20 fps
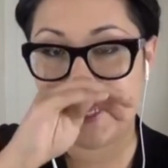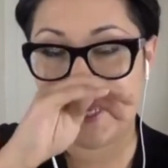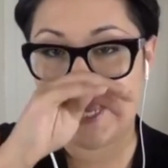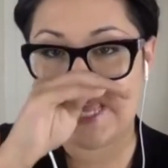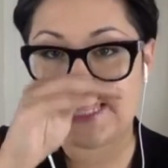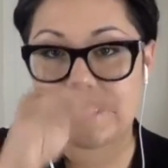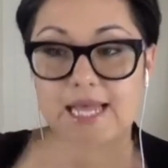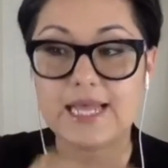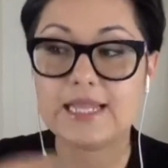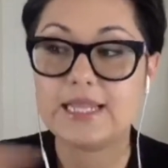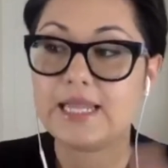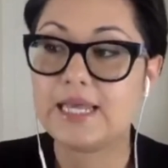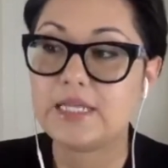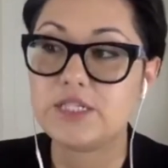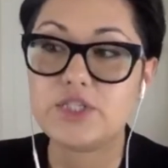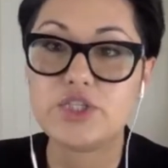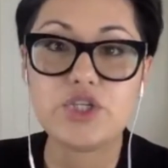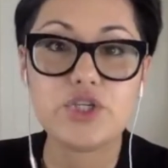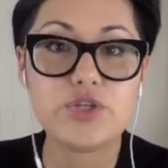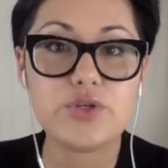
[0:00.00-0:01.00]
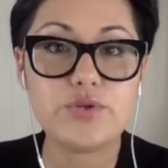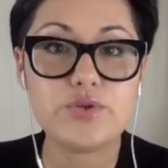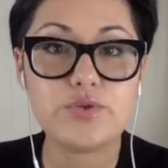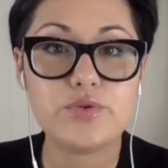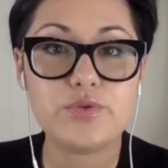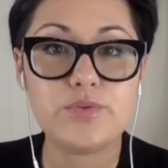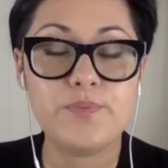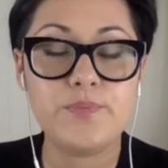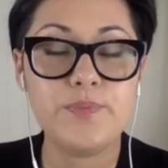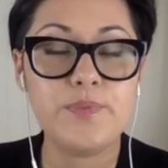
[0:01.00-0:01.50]
And that led
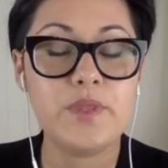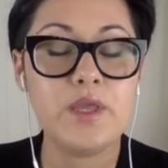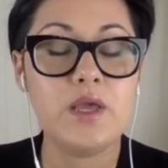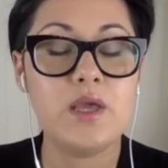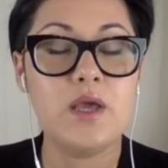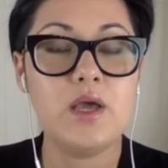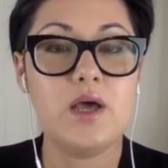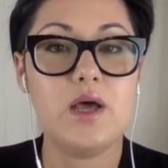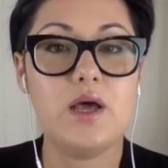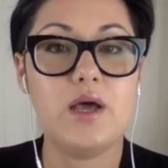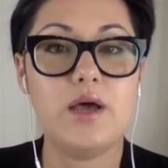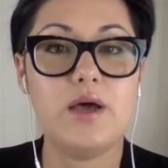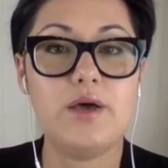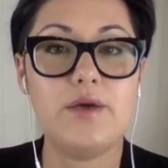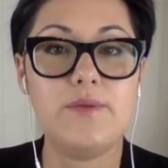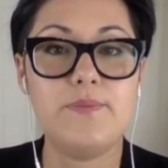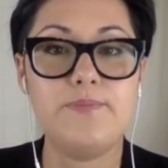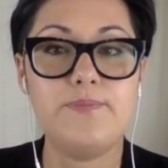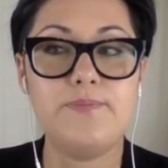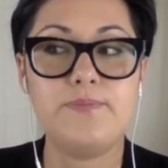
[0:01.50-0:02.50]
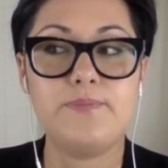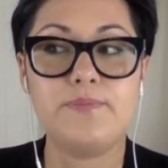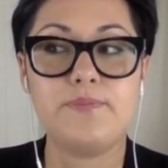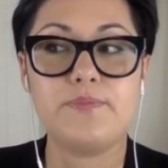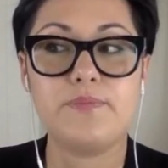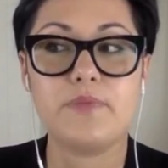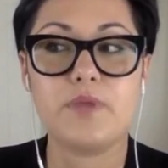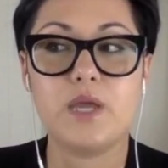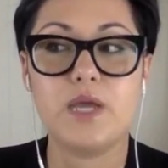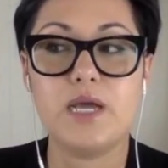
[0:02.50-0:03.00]
to a
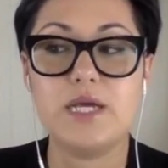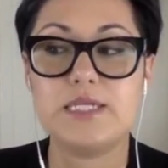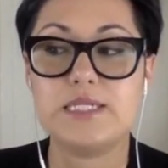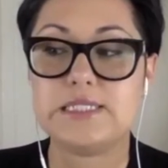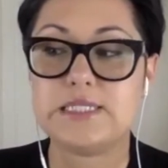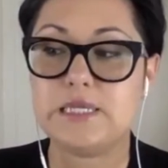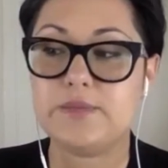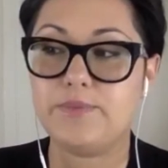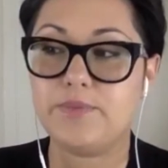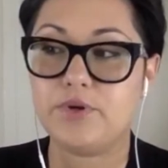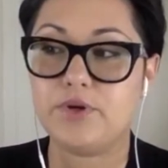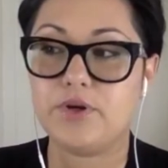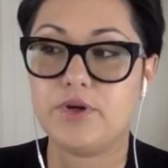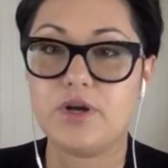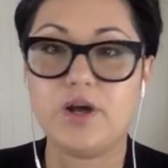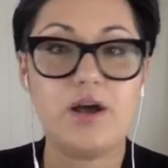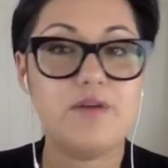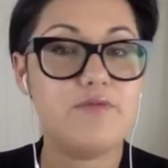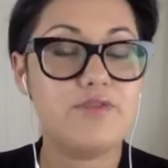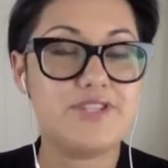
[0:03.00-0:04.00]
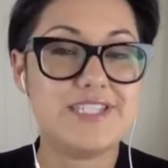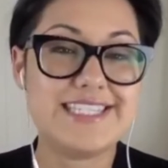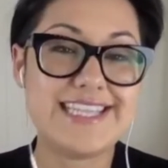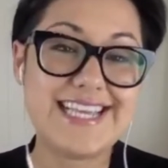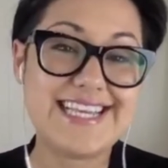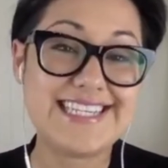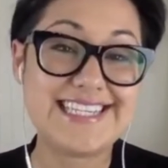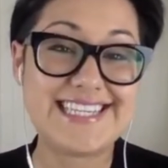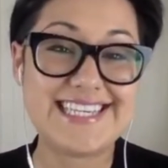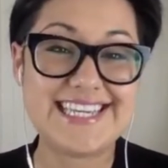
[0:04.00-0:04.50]
deeper
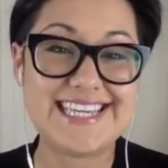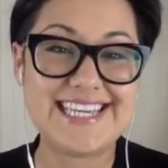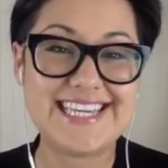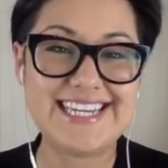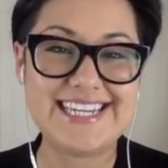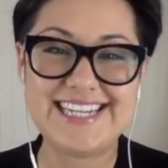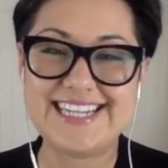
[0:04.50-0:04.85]
conversation.